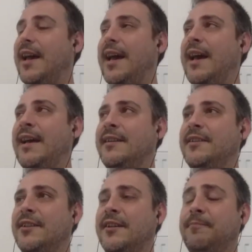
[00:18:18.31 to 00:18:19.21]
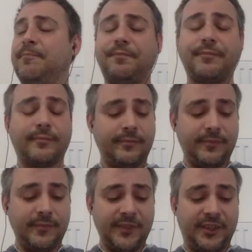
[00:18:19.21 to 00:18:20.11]
And
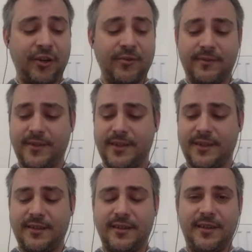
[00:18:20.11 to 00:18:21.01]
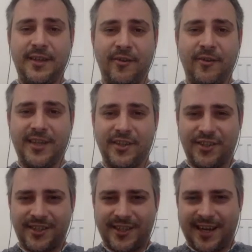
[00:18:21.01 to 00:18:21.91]
so, that
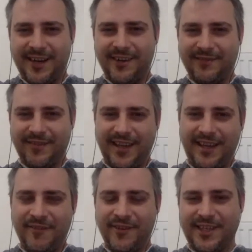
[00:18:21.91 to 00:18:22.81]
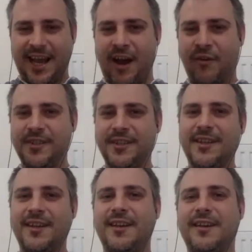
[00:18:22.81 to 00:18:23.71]
just kind of evens out
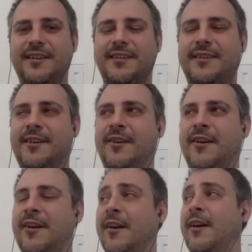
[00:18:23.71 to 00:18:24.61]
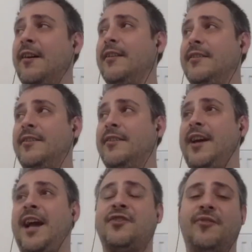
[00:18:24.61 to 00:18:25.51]
the
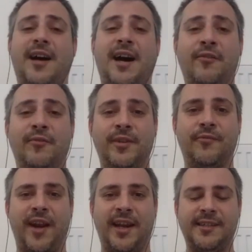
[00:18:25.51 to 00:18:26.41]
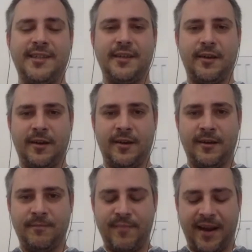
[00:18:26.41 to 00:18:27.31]
actual hourly rate
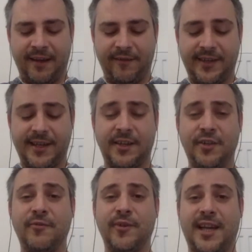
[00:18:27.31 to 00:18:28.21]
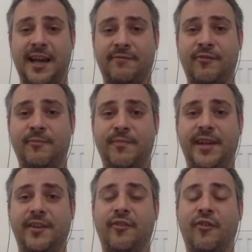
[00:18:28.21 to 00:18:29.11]
benefit that you would get from
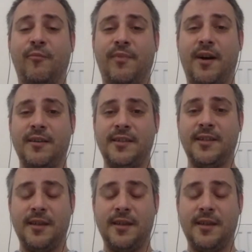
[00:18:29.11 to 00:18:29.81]
being your own boss.